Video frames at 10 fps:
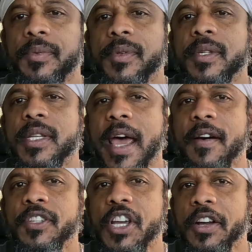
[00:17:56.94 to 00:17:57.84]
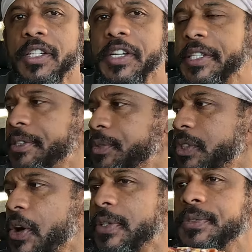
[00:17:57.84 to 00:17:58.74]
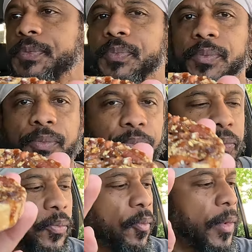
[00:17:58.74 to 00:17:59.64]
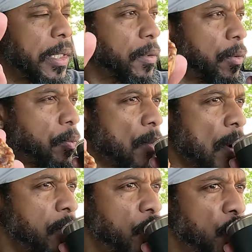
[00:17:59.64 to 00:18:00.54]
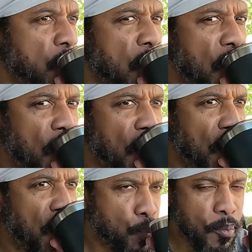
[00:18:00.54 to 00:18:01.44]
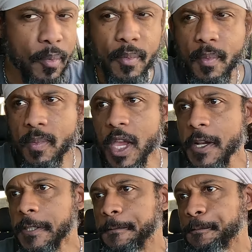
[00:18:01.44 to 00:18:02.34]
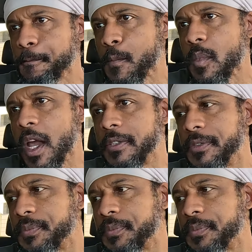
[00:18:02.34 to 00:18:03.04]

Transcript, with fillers: Now this Does is I just have the chocolate tart. in it. Mm Oh. When it's just the tart size, it's just pecan. But honestly, it's so good you don't even miss it.